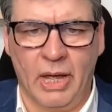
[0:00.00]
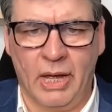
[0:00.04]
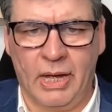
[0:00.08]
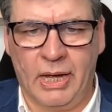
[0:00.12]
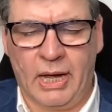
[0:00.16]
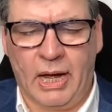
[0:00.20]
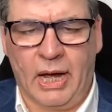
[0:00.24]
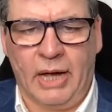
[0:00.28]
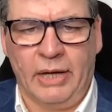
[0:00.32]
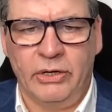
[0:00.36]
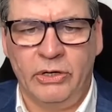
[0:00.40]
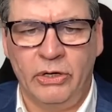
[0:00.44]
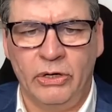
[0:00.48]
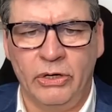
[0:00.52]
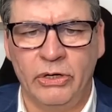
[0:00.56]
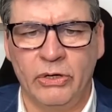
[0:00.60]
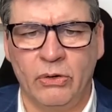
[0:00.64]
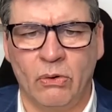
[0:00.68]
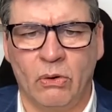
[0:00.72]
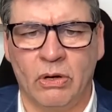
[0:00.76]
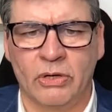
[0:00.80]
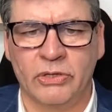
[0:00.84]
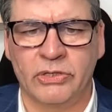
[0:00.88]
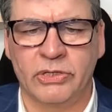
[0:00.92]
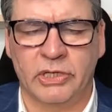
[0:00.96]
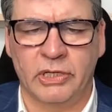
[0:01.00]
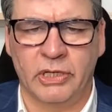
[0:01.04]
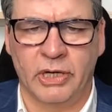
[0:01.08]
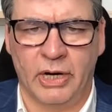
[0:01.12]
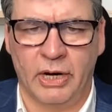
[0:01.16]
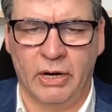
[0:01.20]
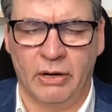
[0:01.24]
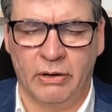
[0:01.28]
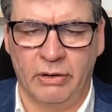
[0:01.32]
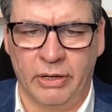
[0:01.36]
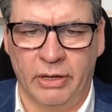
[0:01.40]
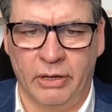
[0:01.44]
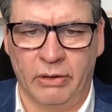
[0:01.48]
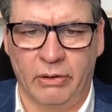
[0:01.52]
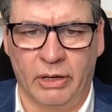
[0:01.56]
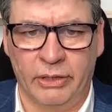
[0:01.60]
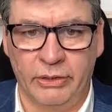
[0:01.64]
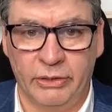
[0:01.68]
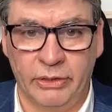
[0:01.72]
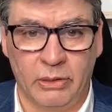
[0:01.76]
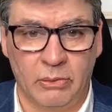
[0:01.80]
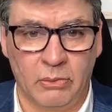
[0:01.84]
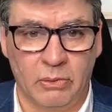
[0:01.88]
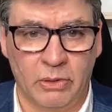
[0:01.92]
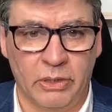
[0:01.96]
under your scenario,
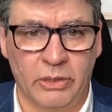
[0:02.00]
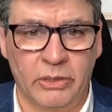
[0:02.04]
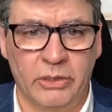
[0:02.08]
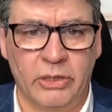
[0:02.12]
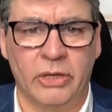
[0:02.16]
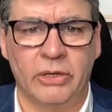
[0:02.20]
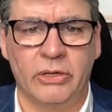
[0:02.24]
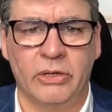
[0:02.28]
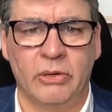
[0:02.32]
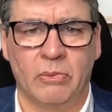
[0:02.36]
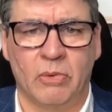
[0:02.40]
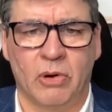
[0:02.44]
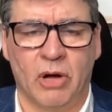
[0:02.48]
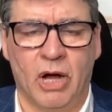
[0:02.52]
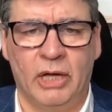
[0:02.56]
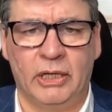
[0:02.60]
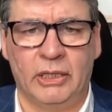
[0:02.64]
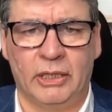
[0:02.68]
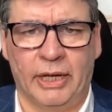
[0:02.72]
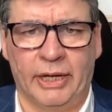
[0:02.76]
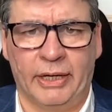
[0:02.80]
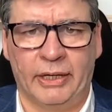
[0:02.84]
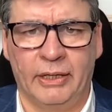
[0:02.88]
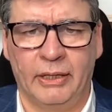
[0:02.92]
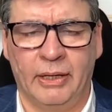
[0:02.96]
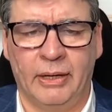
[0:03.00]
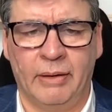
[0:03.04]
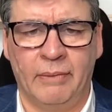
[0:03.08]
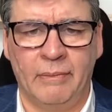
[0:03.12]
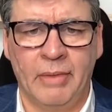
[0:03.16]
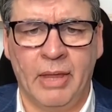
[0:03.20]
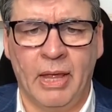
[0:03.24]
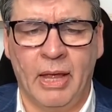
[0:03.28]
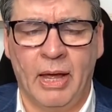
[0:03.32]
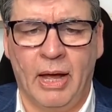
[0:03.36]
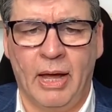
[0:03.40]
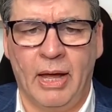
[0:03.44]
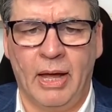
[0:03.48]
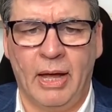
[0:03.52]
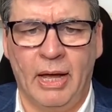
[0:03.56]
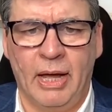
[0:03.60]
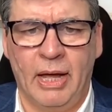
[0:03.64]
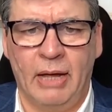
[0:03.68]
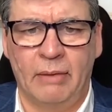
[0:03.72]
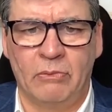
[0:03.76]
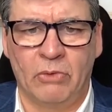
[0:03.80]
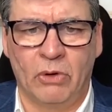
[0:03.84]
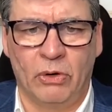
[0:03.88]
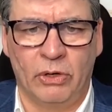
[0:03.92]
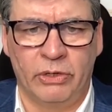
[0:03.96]
in your modeling,
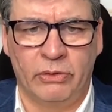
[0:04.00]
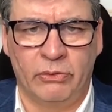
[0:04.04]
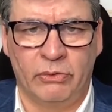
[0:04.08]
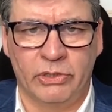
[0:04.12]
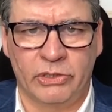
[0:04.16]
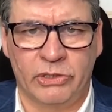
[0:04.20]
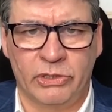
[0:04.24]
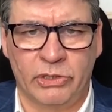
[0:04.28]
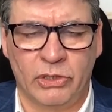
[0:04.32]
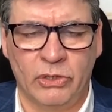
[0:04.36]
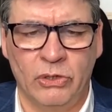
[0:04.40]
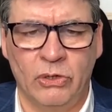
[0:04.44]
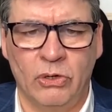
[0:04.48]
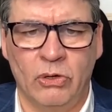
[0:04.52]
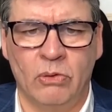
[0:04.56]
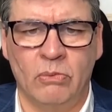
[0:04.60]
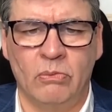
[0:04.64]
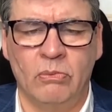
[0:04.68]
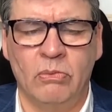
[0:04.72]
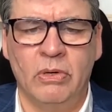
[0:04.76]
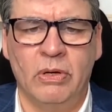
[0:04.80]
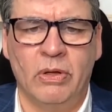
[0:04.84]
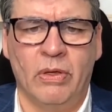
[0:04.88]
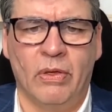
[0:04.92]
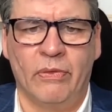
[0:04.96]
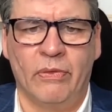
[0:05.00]
I'm going to assume